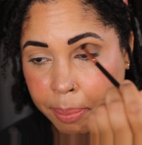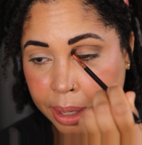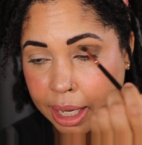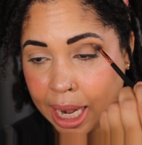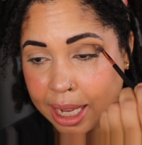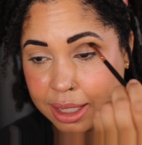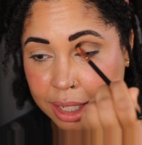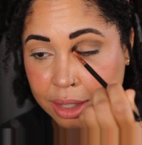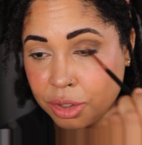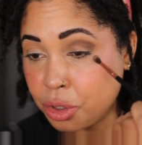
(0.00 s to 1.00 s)
But I
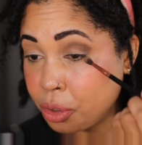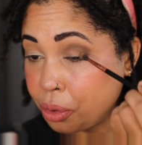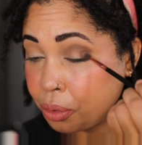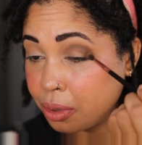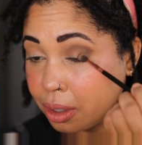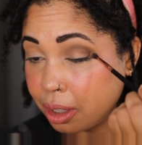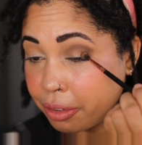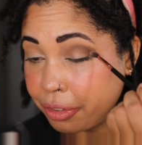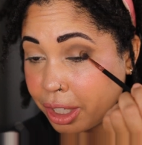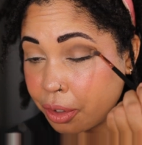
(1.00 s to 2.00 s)
did do
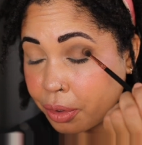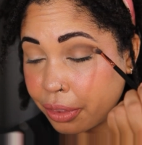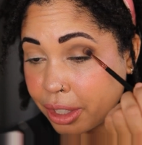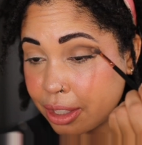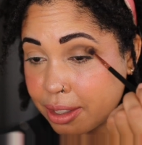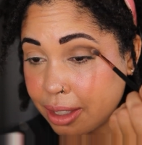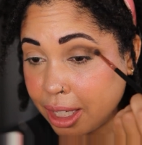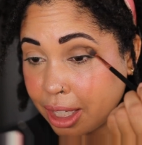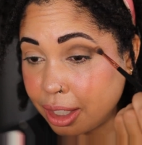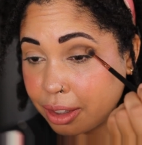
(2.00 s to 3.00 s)
a video on this
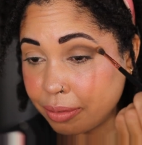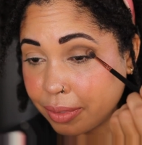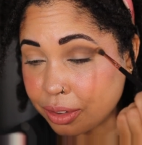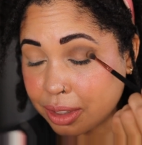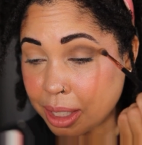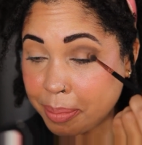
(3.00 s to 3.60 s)
in, I was gonna say